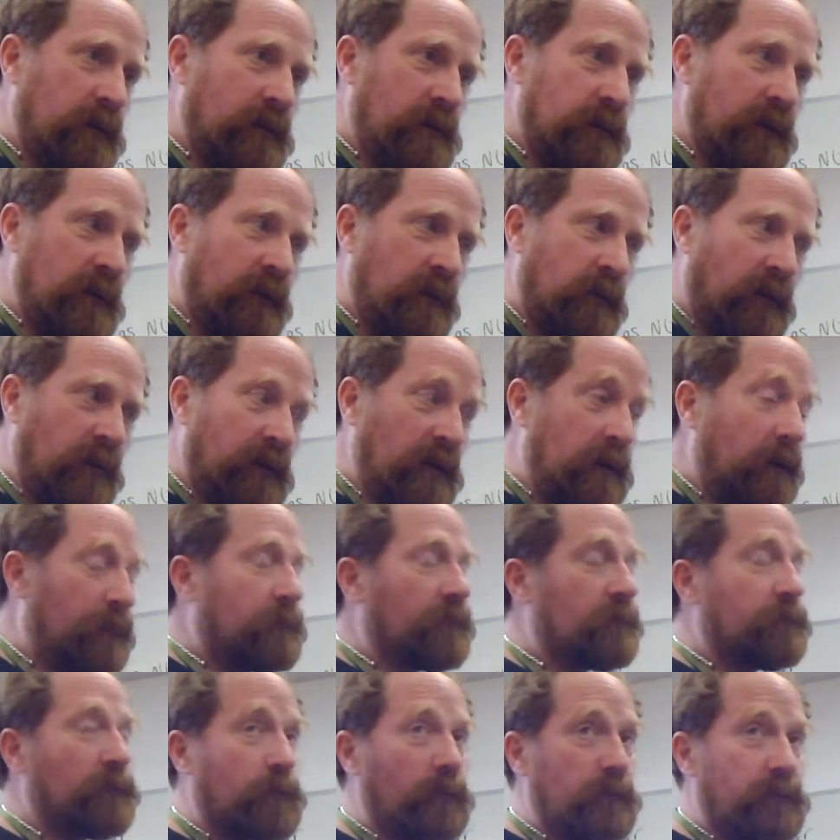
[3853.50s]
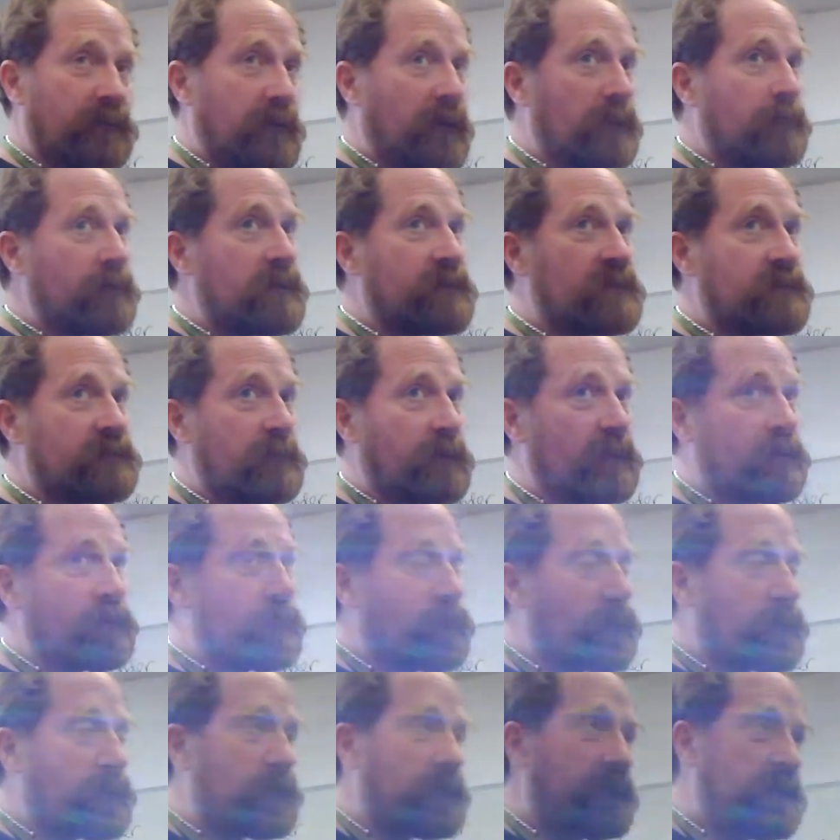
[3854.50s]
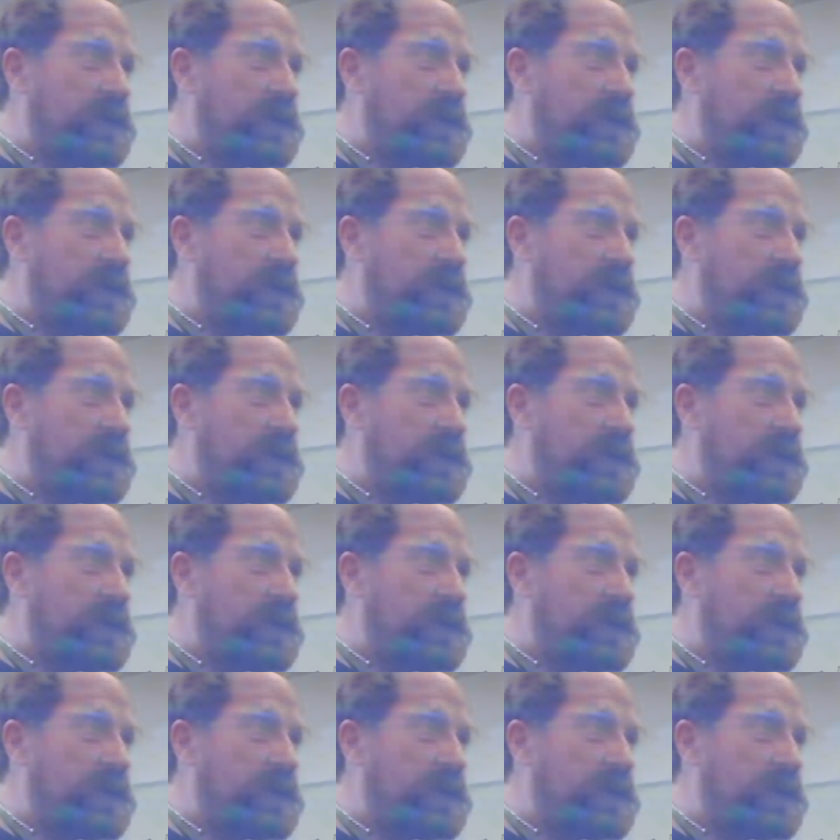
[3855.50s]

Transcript: There are a number of royal families around the world who